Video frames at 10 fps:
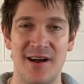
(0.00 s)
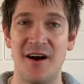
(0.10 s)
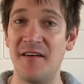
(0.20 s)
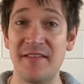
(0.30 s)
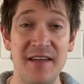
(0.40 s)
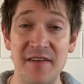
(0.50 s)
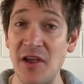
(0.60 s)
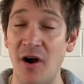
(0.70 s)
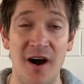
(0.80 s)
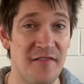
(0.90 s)
of giving
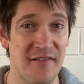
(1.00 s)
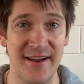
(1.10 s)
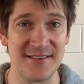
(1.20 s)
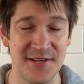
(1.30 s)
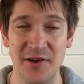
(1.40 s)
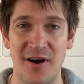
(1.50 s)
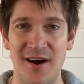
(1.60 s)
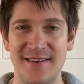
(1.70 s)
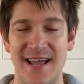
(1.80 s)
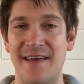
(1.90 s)
your offering to
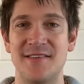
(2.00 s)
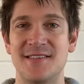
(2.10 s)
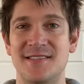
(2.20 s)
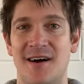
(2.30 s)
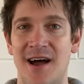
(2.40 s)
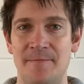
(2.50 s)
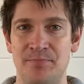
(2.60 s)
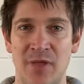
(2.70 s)
God at this time.